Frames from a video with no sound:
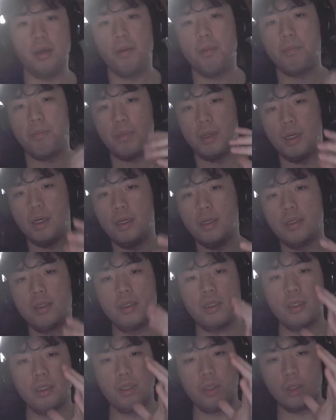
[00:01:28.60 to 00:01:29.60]
But
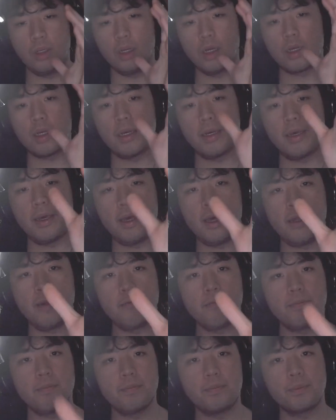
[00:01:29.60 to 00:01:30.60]
you look ahead.
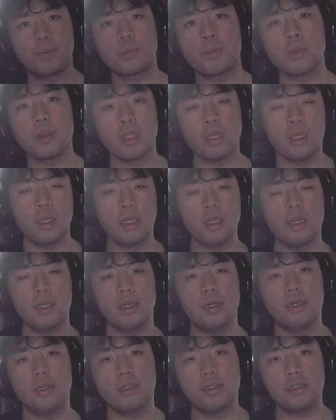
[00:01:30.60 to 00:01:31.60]

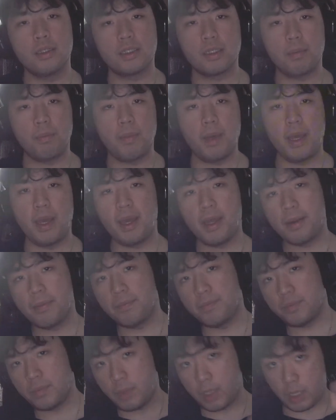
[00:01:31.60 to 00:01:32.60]
There's a man
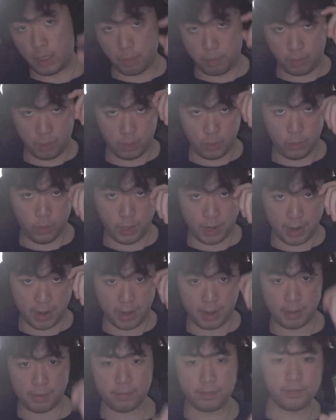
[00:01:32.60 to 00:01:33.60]
in a blue
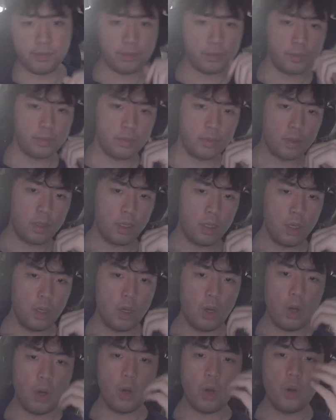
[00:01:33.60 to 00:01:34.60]
hat
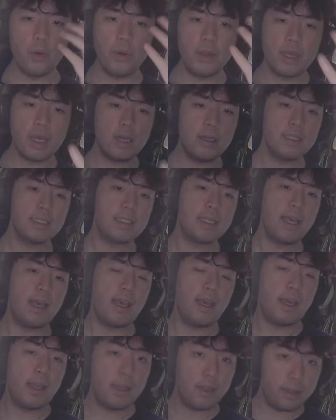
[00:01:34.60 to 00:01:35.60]
holding out his
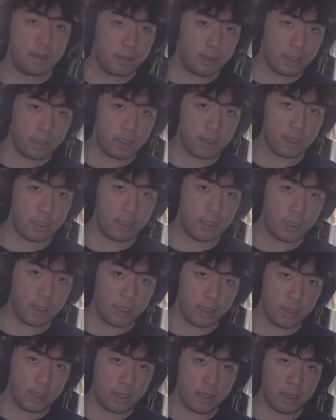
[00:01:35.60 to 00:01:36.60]
hand
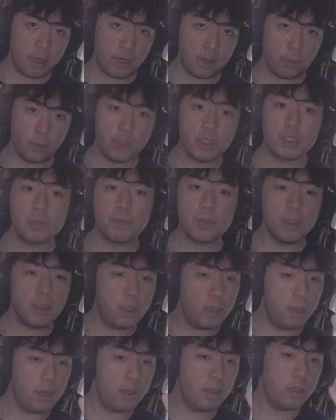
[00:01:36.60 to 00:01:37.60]
and
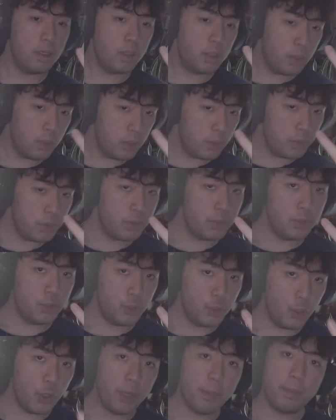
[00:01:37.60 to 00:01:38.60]
whispered,
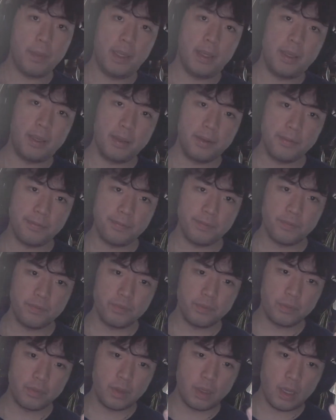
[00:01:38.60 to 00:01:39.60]
"Join me.
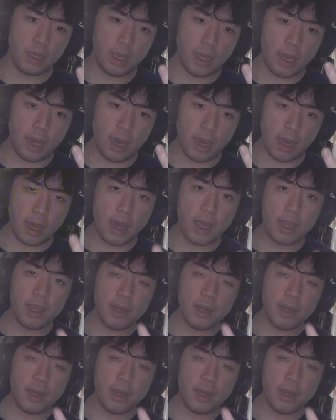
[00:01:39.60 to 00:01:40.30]
I